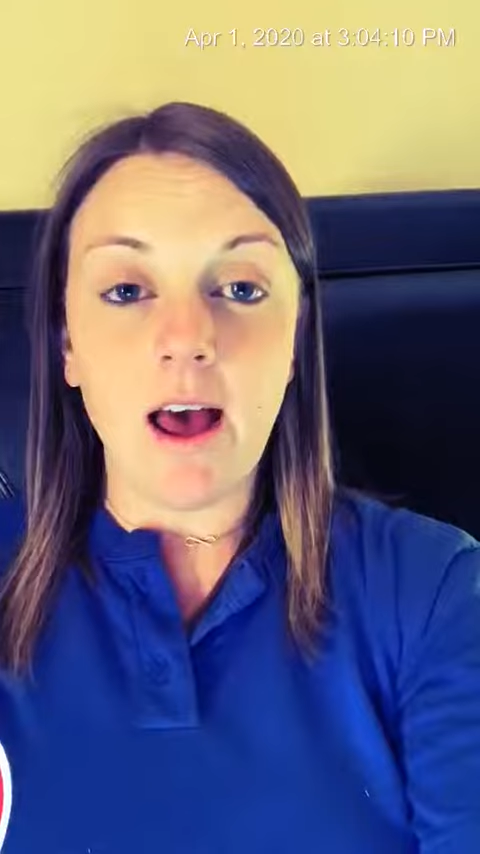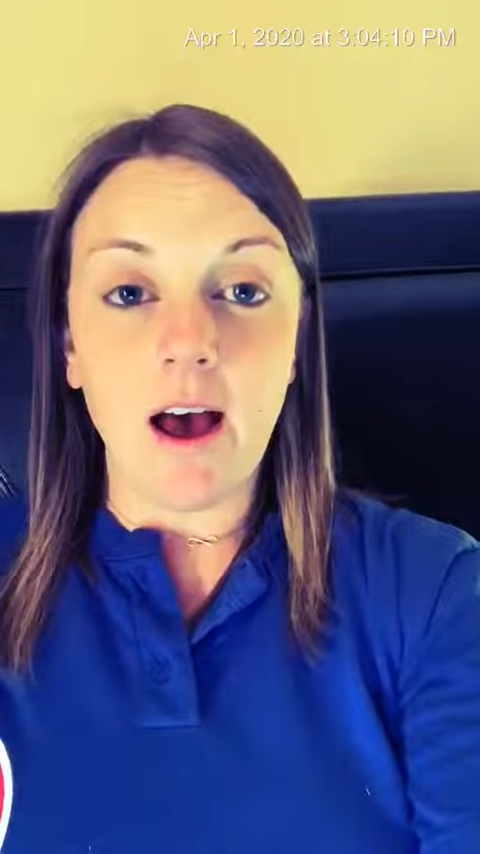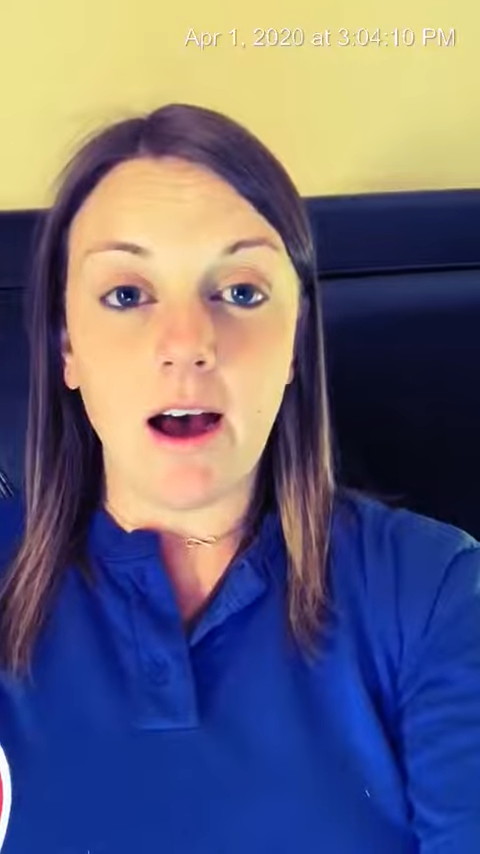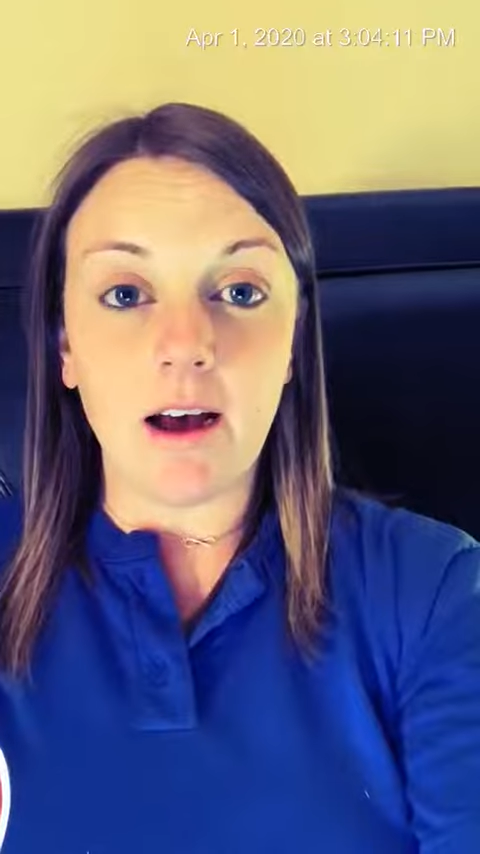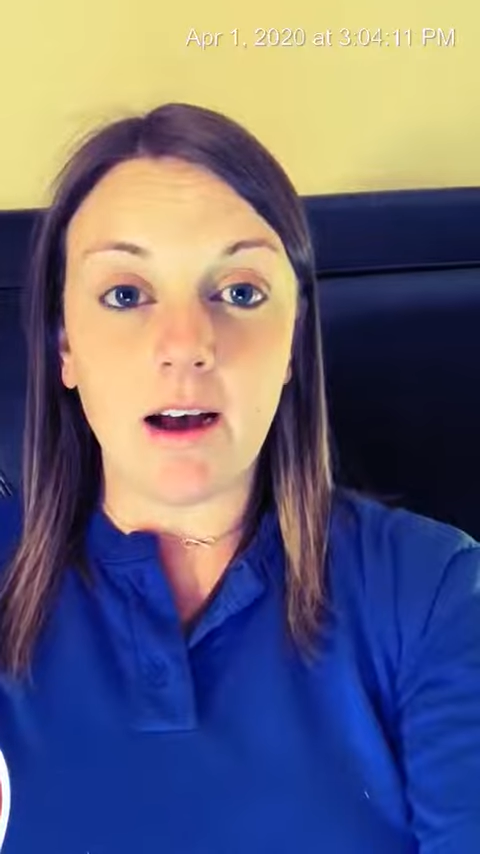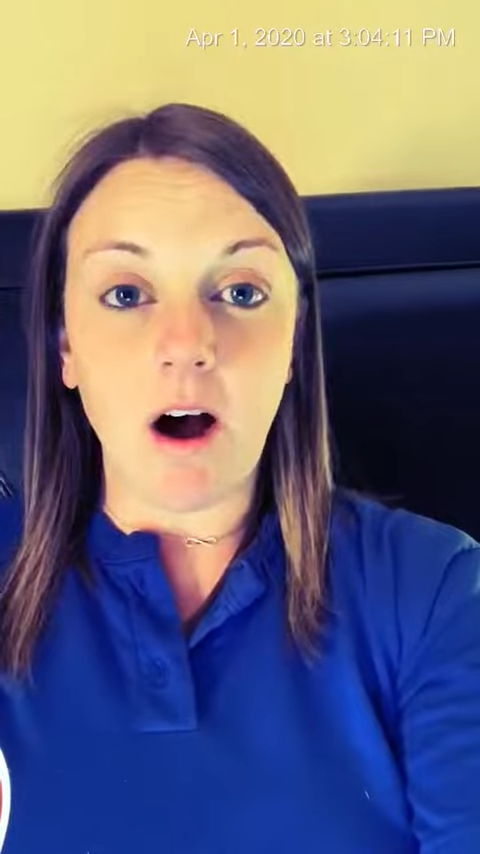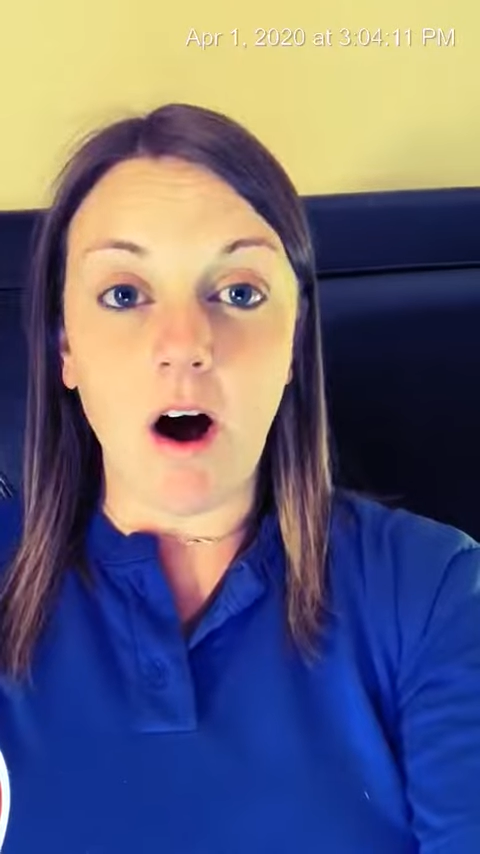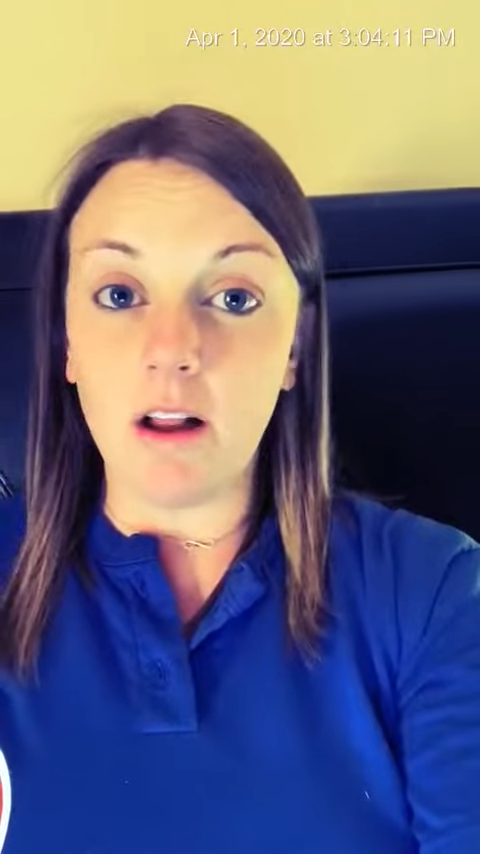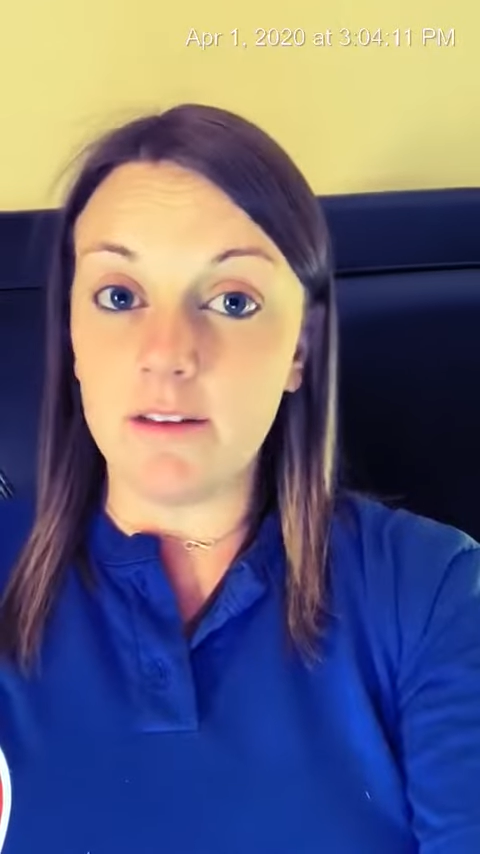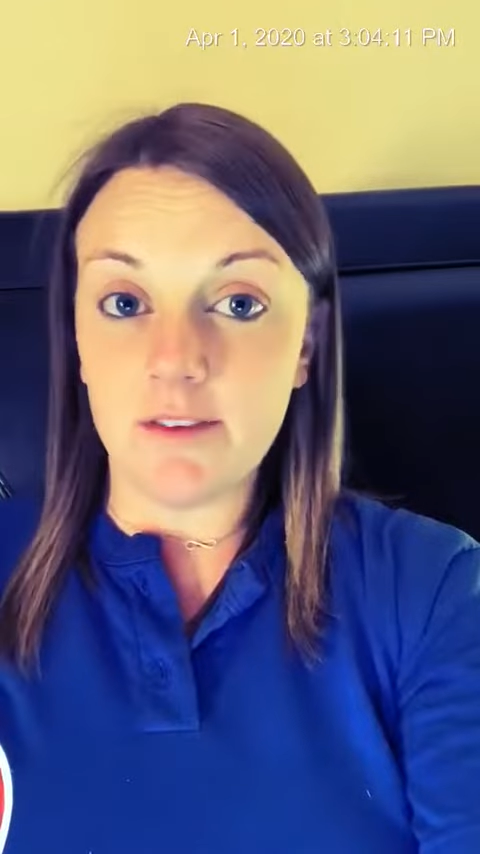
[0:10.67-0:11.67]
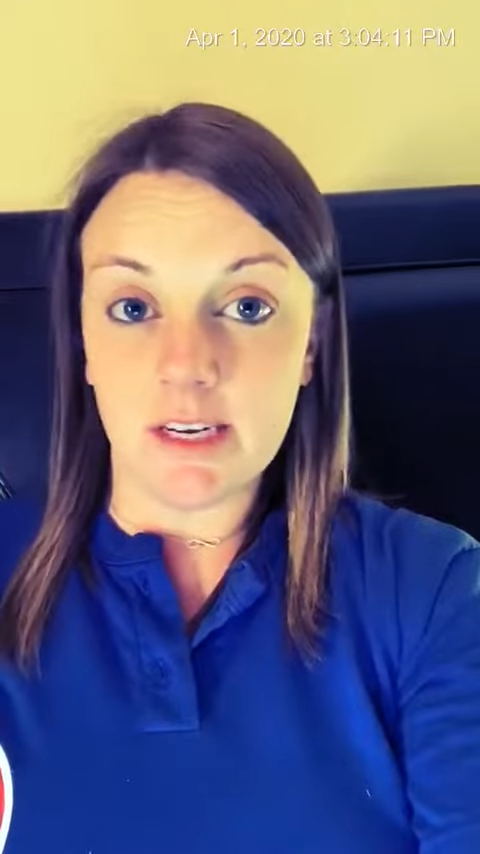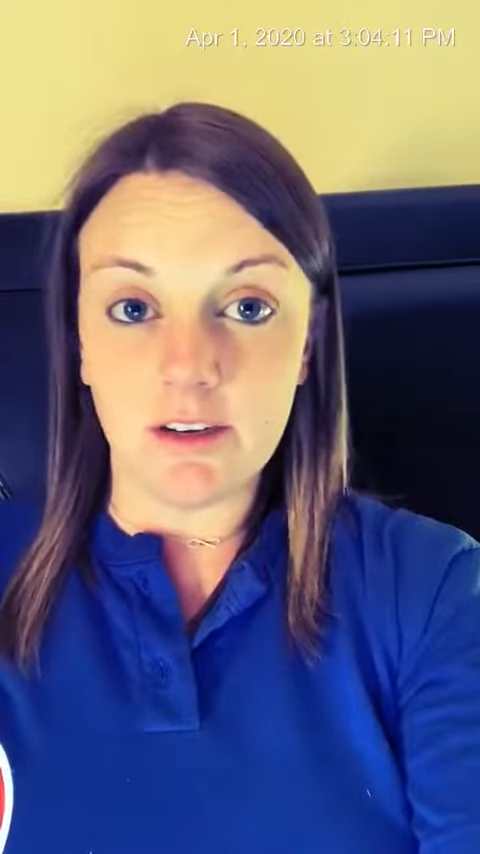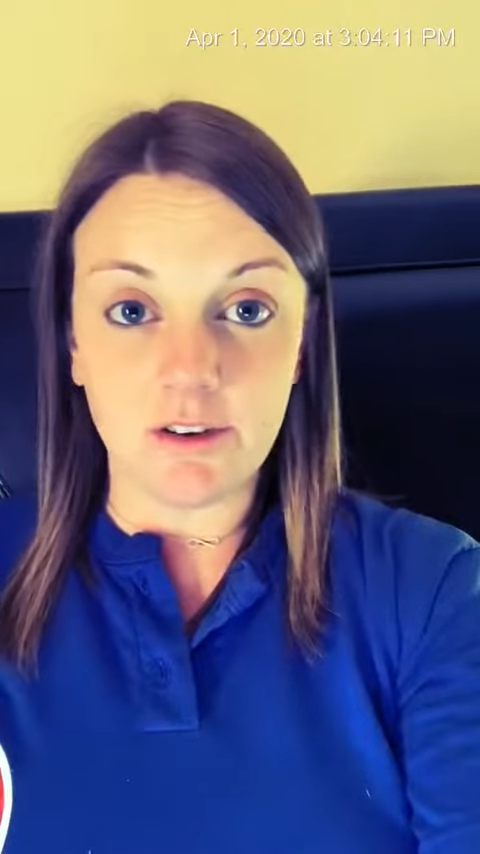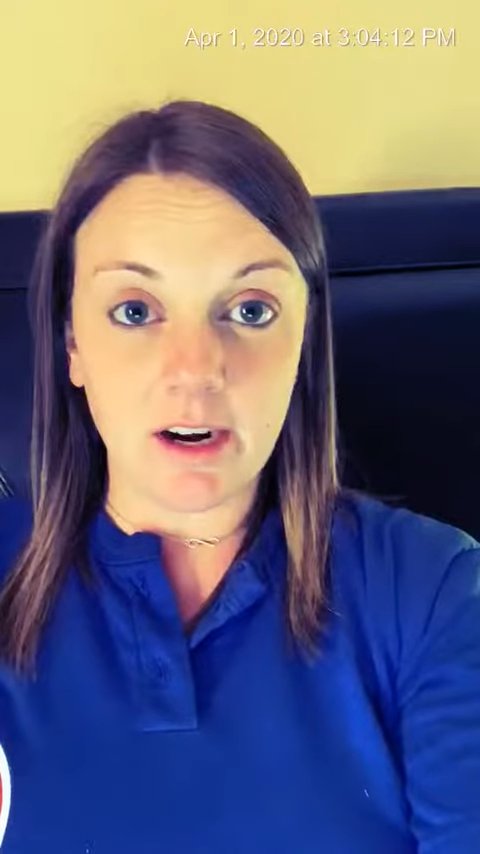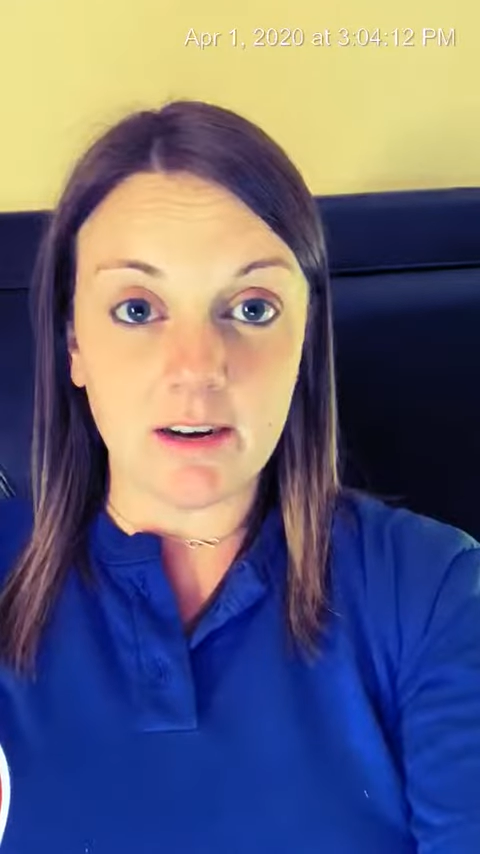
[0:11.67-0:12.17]
Uh, all of
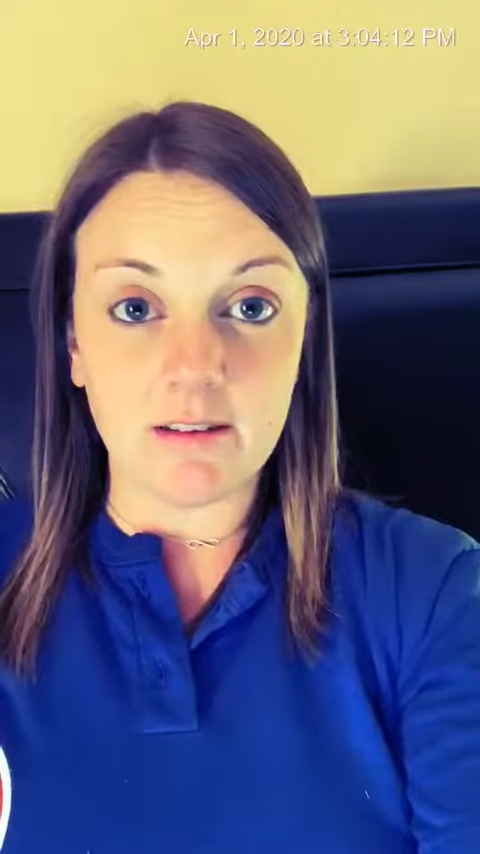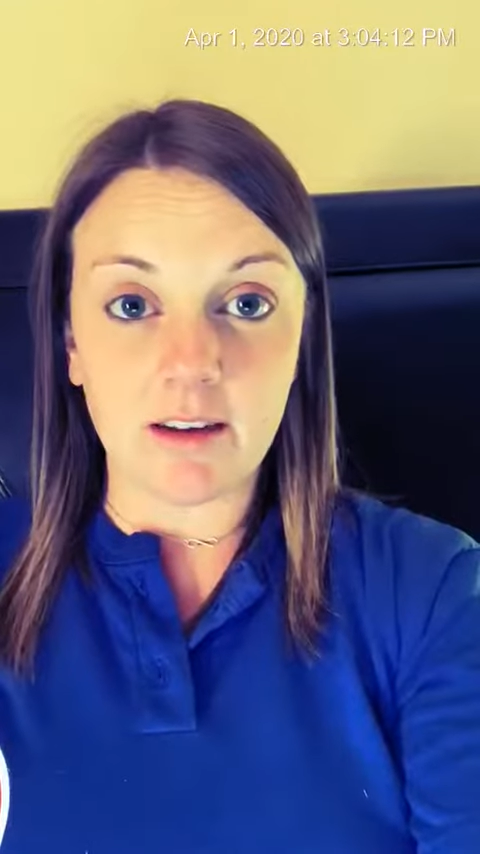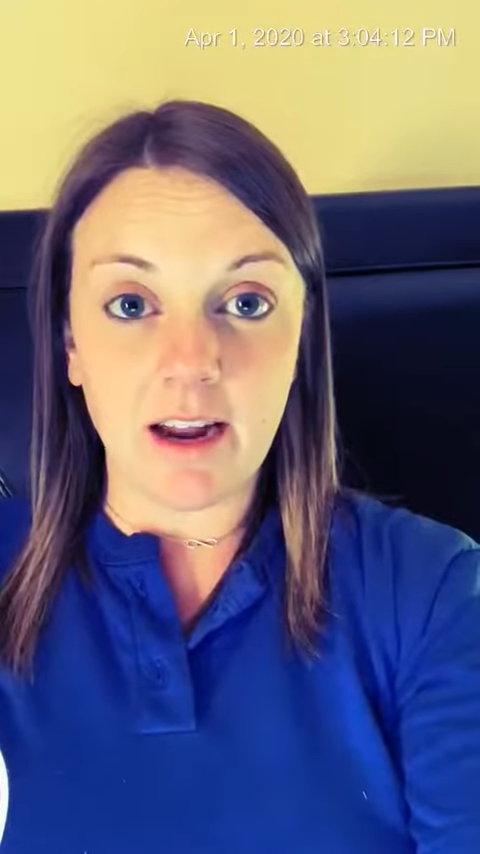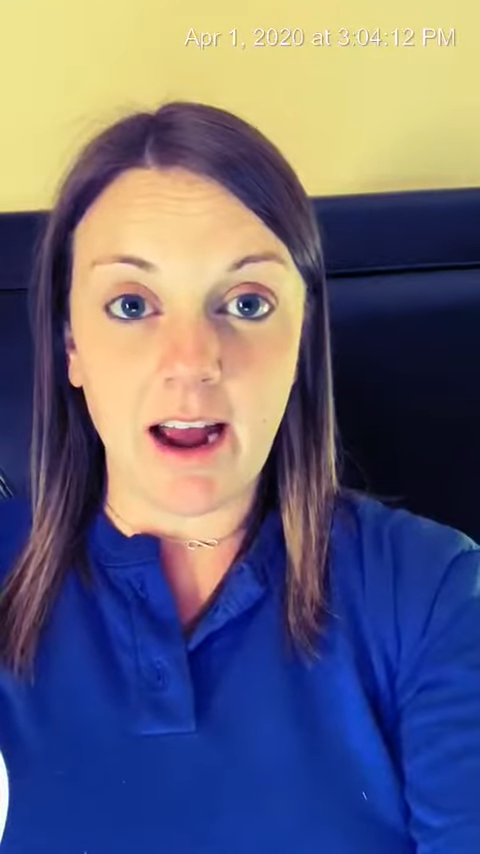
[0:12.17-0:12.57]
sixth grade is going to